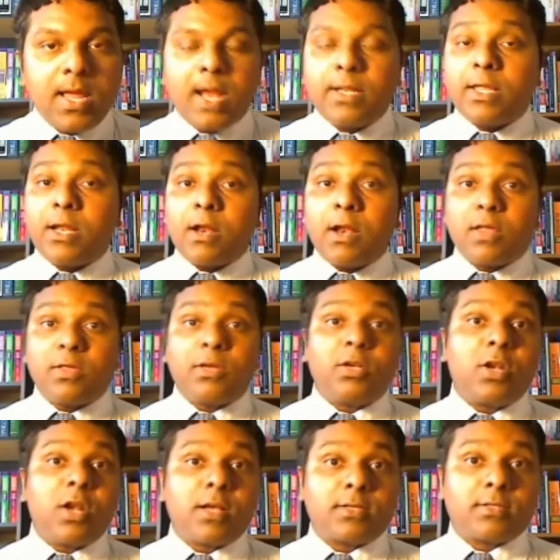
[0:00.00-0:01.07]
And there are other
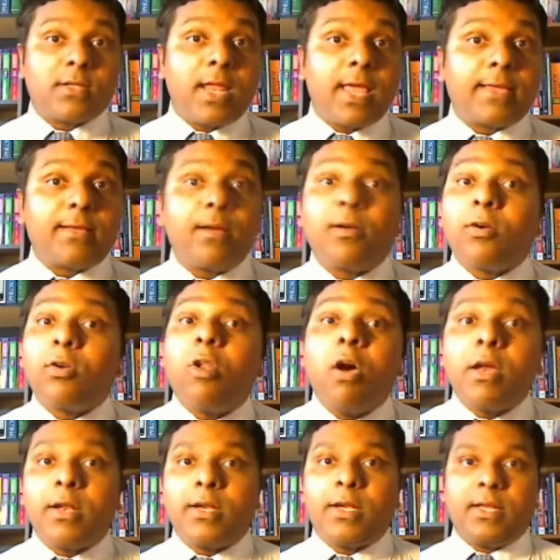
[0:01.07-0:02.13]
drugs like
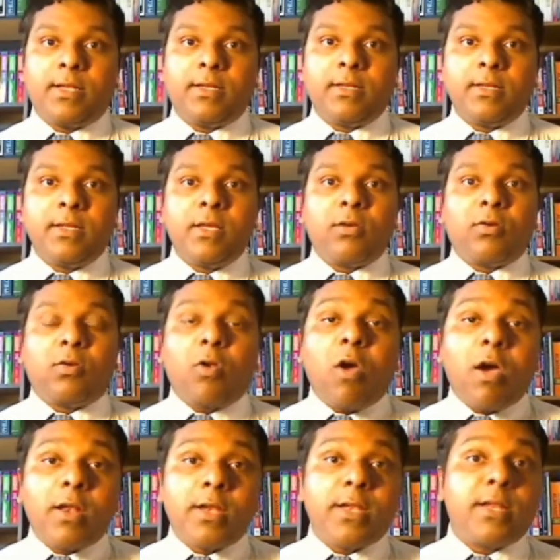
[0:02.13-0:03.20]
clonidine,
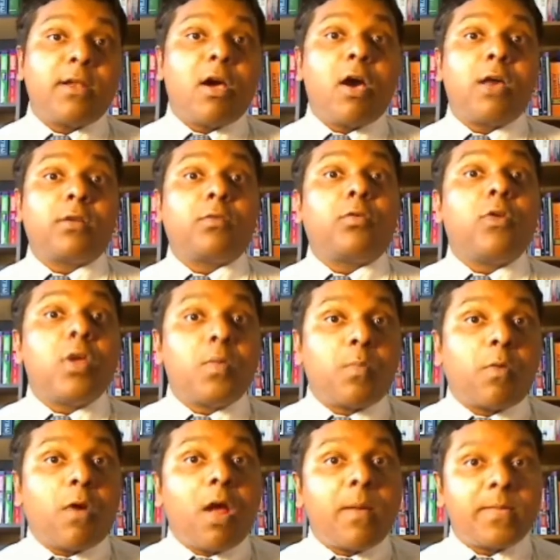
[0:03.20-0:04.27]
clonidine or
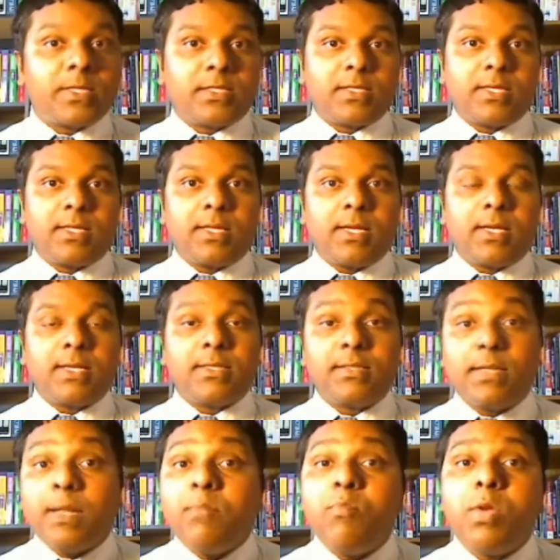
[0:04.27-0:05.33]
chlorpromazine, that
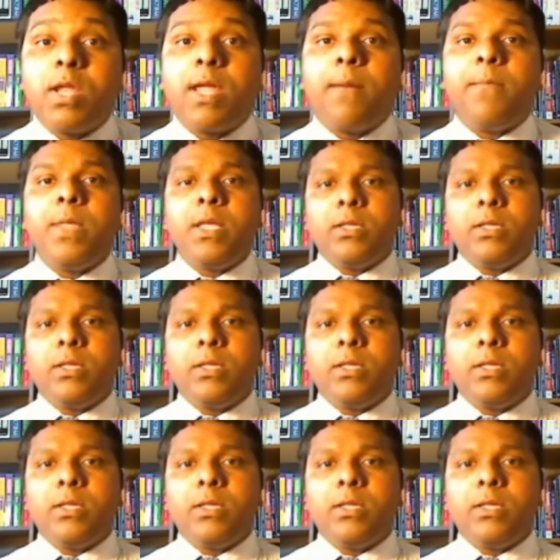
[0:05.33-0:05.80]
is Libria.